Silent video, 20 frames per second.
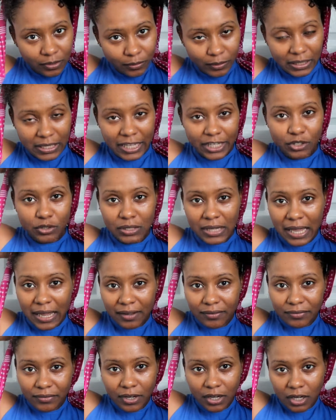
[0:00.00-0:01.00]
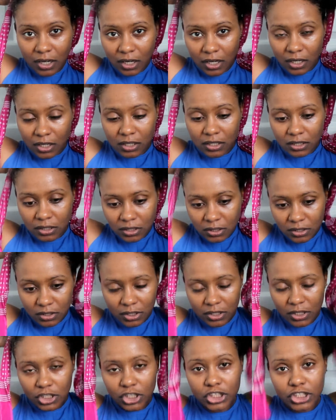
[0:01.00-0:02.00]
well, I don't have a
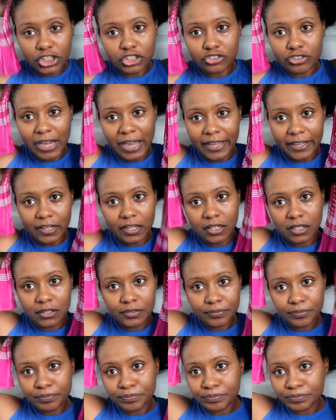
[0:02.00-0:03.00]
hooded dryer.